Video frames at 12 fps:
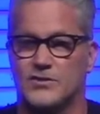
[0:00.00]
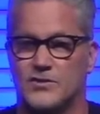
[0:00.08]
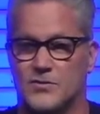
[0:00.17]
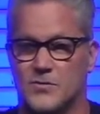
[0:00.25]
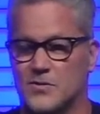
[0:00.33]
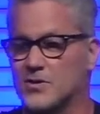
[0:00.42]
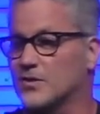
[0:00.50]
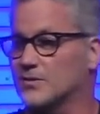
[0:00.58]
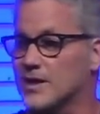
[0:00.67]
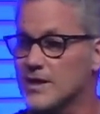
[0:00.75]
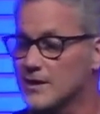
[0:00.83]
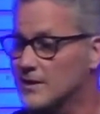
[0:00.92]
to the
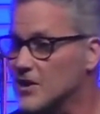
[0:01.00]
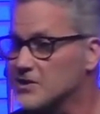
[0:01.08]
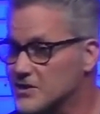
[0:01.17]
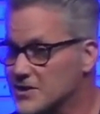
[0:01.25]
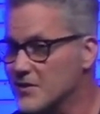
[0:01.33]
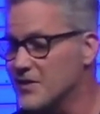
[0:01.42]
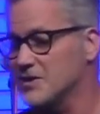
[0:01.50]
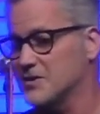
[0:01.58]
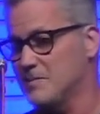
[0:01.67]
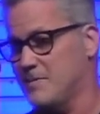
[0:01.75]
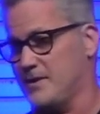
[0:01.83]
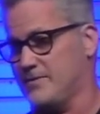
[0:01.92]
world. God's
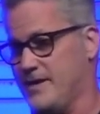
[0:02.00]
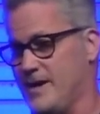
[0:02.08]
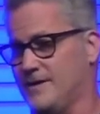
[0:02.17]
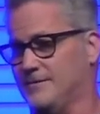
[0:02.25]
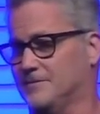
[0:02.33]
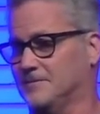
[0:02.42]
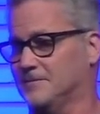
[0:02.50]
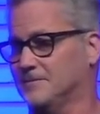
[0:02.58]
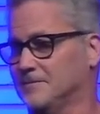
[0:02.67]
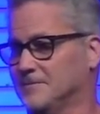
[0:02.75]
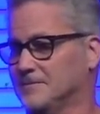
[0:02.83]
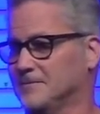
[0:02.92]
serious about that,
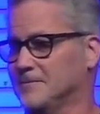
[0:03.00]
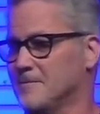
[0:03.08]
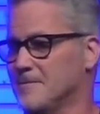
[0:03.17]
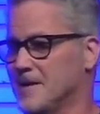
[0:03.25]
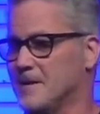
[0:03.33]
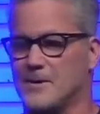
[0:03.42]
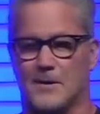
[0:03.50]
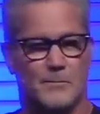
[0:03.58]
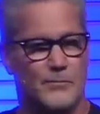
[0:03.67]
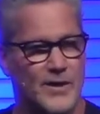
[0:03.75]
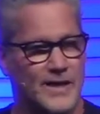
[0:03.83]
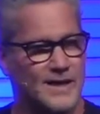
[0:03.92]

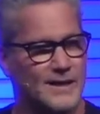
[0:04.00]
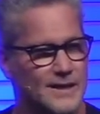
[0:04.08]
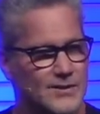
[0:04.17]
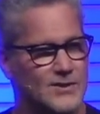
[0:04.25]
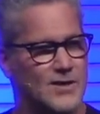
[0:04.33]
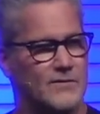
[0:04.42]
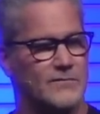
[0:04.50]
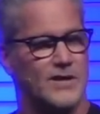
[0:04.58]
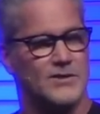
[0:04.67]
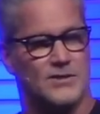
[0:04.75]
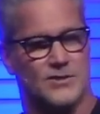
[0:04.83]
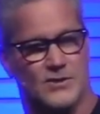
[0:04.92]
about bringing his
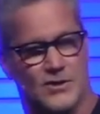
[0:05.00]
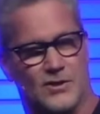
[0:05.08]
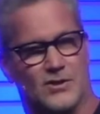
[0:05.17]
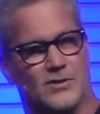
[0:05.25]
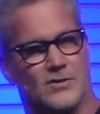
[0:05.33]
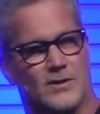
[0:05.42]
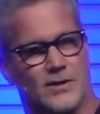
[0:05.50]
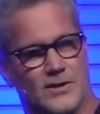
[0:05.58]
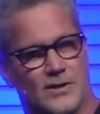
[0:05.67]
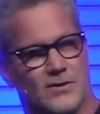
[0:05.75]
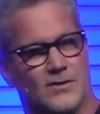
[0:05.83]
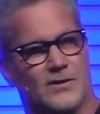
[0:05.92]
salvation to you and
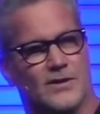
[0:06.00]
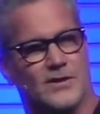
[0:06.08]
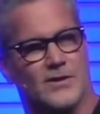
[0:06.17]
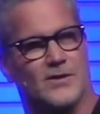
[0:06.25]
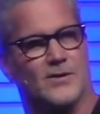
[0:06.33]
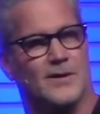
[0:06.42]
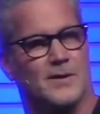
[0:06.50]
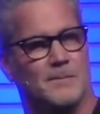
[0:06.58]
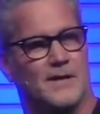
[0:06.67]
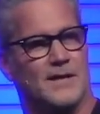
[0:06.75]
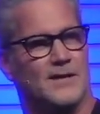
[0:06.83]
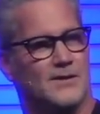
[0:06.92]
you and you and
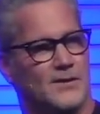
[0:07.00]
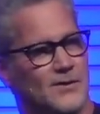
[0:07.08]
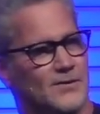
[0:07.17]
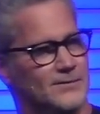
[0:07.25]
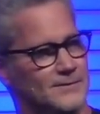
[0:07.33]
me and you.